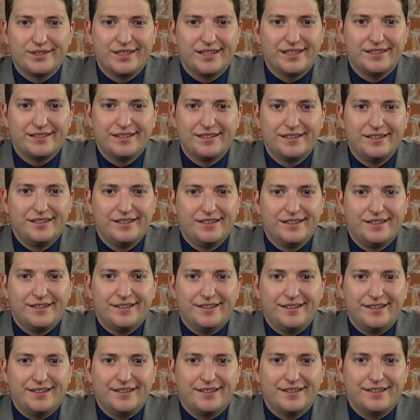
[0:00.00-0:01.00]
that
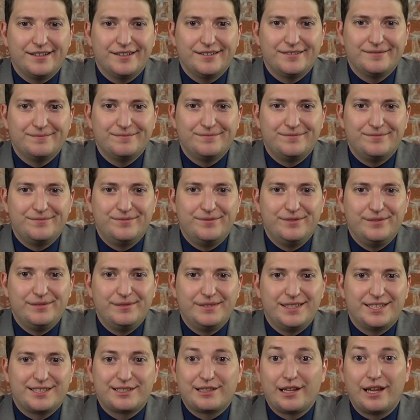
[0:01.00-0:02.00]

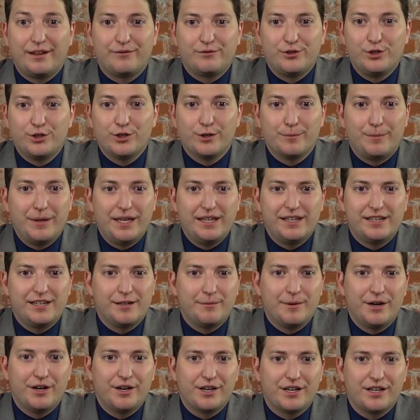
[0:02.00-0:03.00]
it's left European and
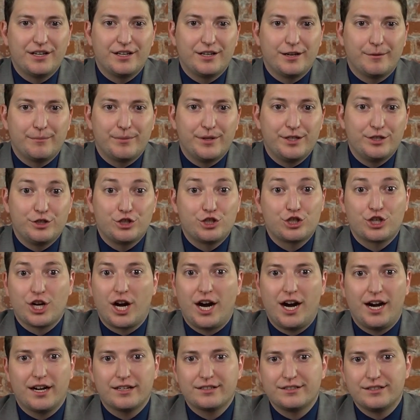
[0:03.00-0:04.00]
American companies
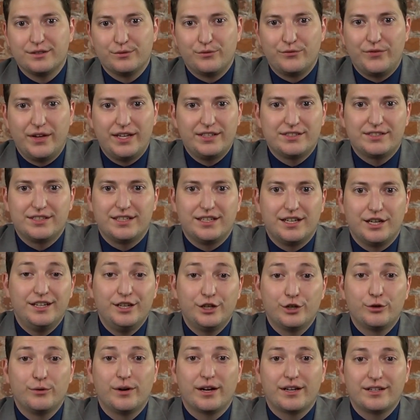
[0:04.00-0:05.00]
shocked and facing
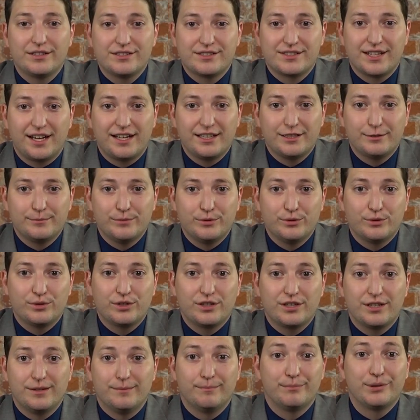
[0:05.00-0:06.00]
irreconcilable
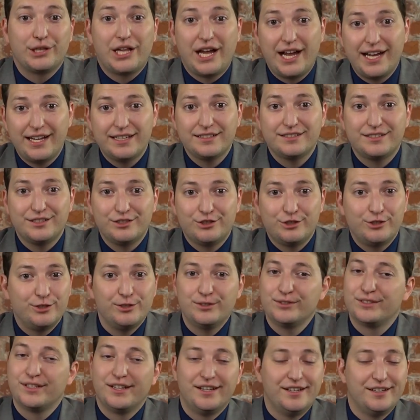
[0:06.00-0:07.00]
compliance
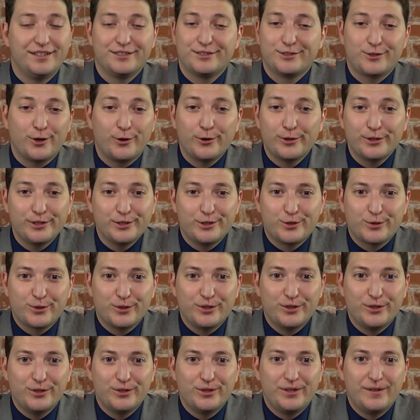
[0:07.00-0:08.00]
issues. It's totally
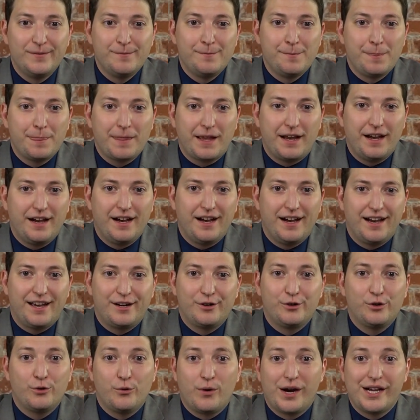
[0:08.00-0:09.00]
true. I
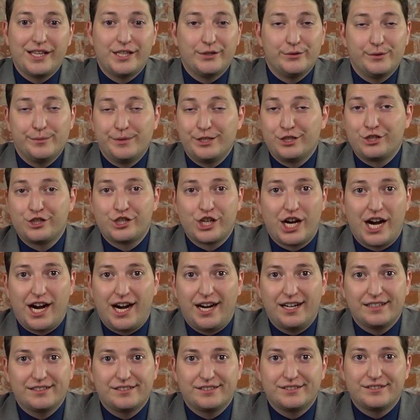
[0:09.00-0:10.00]
don't know why they would be
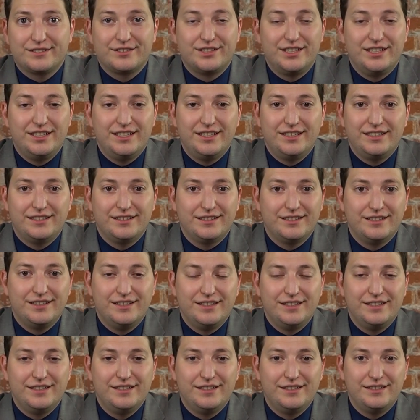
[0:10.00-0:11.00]
shocked seeing
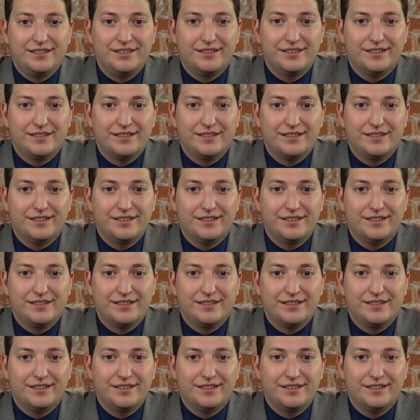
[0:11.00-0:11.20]
the